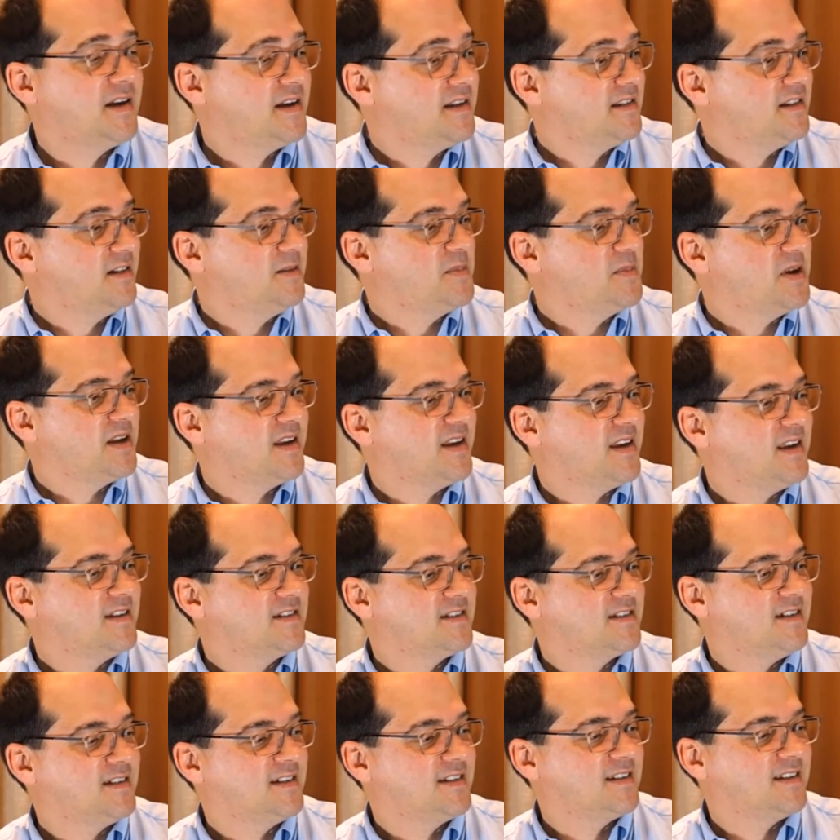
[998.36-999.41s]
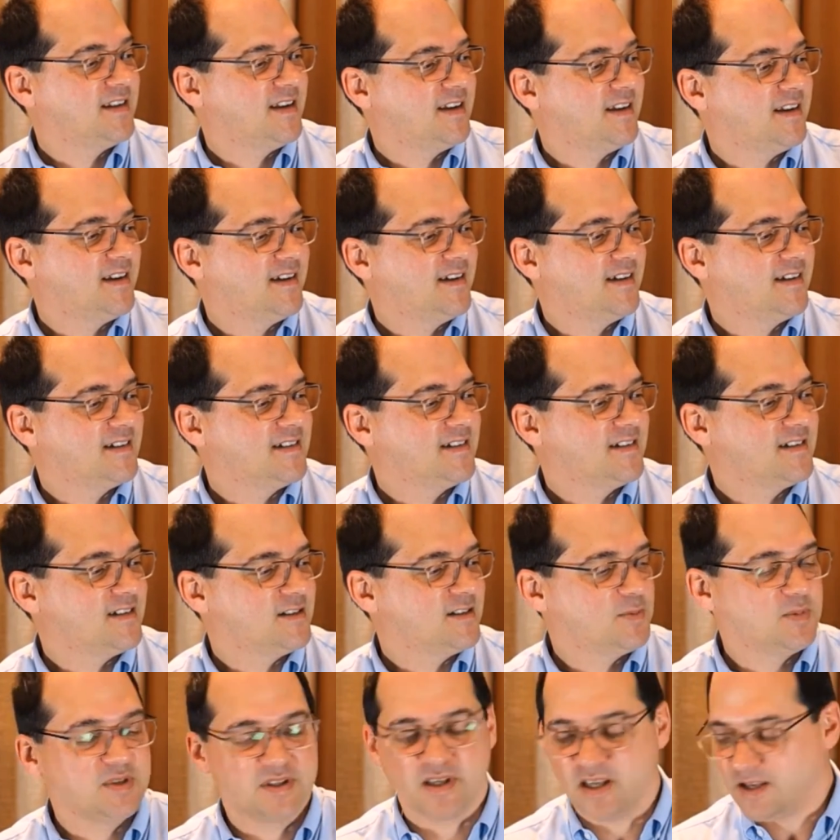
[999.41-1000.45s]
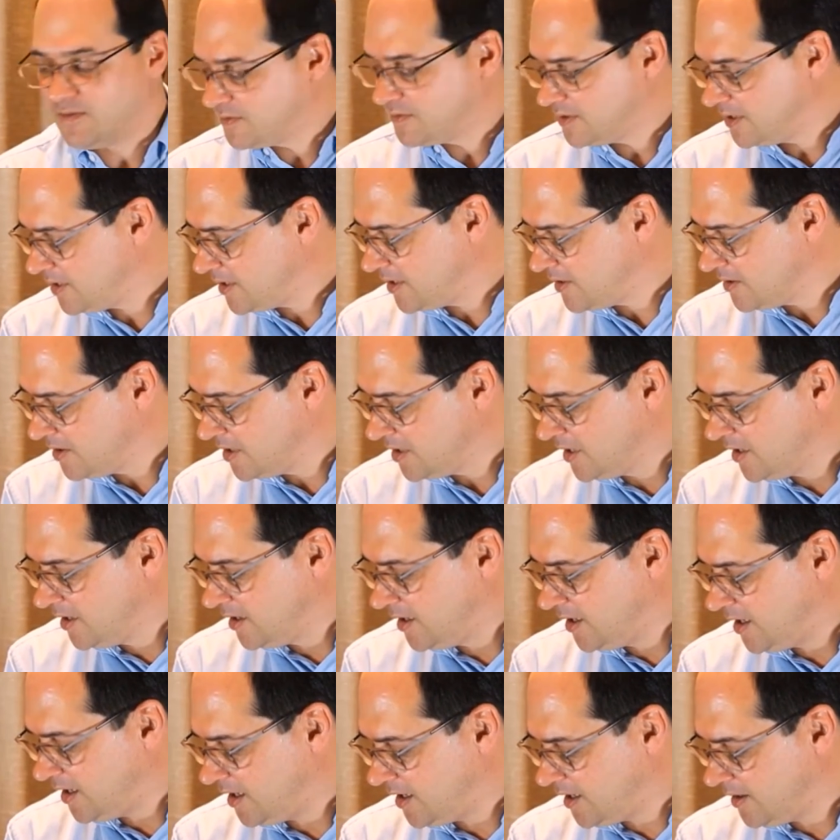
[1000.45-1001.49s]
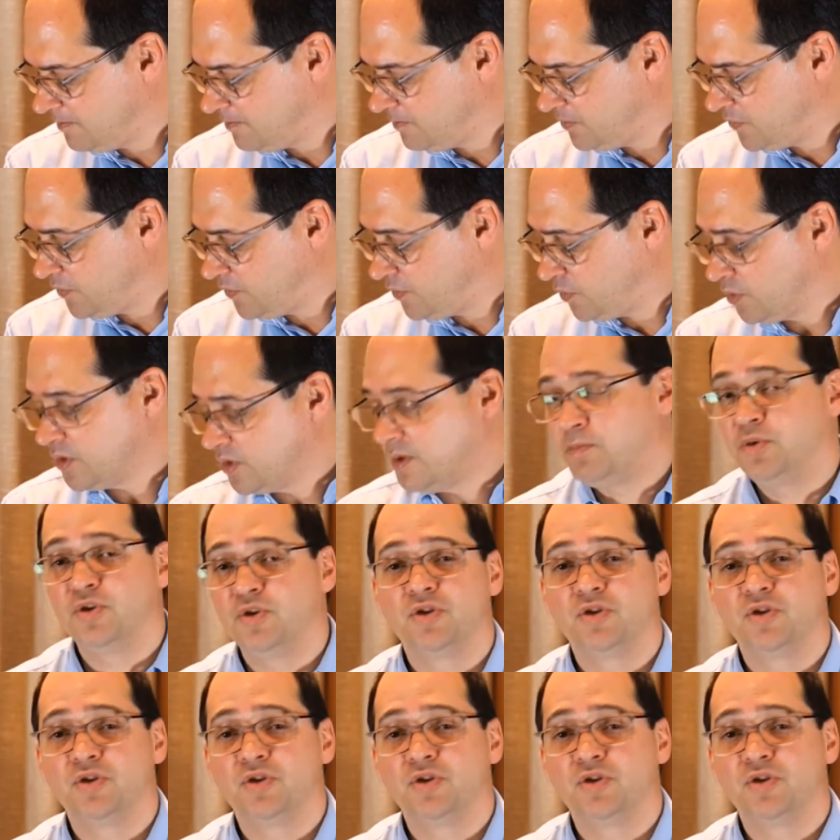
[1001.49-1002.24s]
they'll make an excellent Christmas gift. You know, for the